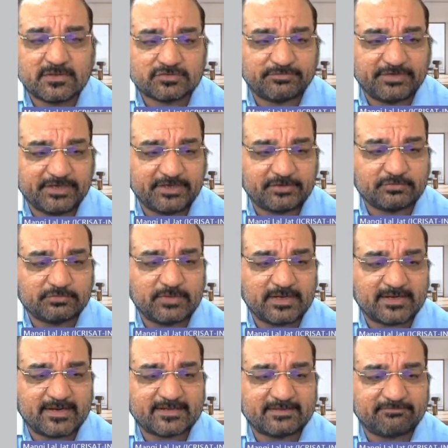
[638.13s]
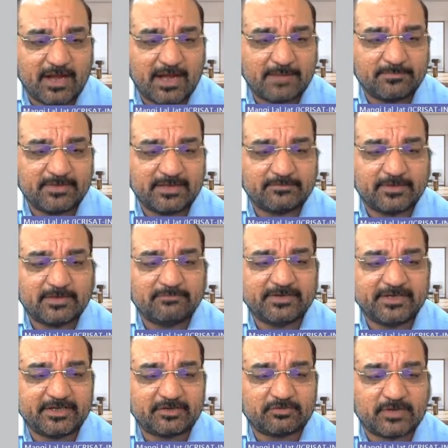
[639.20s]
So we need to work at the farm level,
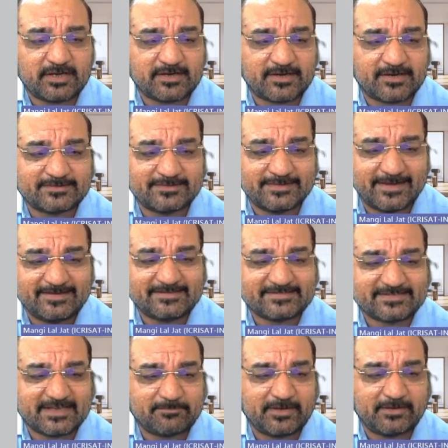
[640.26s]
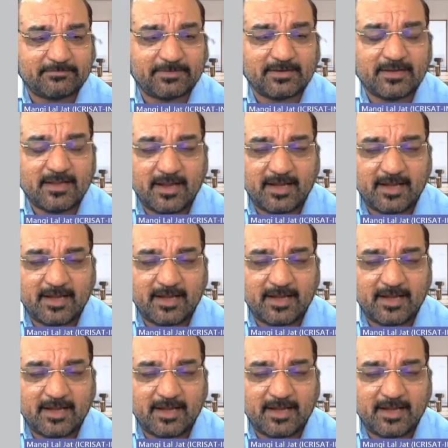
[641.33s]
we need to work at the landscape level,